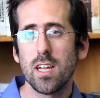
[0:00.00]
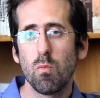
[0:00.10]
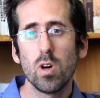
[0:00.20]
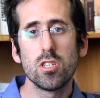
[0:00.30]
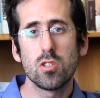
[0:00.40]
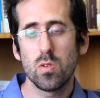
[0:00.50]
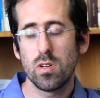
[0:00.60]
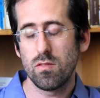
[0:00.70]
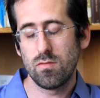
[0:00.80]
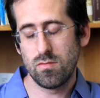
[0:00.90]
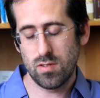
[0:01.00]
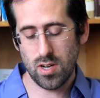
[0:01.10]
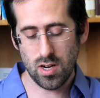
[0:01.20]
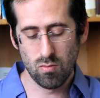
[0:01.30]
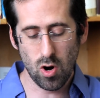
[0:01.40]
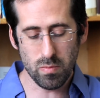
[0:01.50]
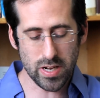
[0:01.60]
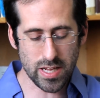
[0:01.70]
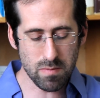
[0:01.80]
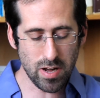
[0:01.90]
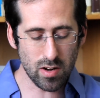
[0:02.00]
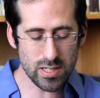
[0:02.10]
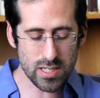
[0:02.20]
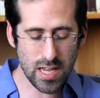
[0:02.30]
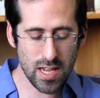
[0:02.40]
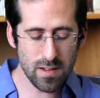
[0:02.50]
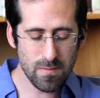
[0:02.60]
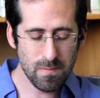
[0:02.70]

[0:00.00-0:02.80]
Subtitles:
and one student wrote me an email and said,